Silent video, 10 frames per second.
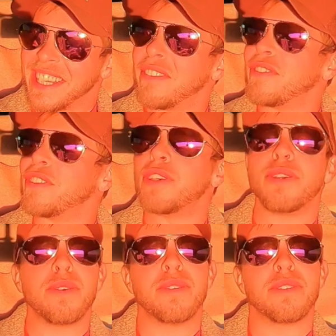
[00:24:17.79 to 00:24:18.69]
if
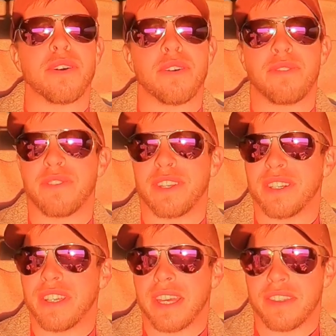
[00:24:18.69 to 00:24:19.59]
you don't
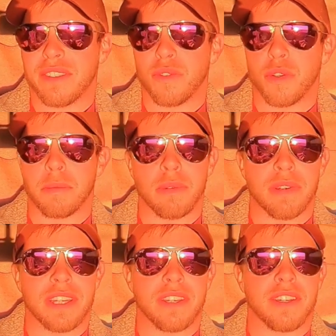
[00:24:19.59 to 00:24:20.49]
feel like the normal
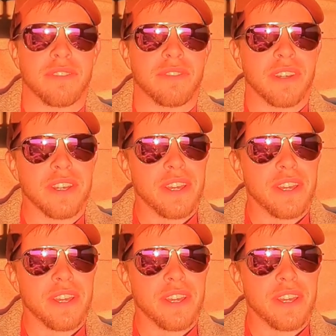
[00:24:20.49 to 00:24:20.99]
way of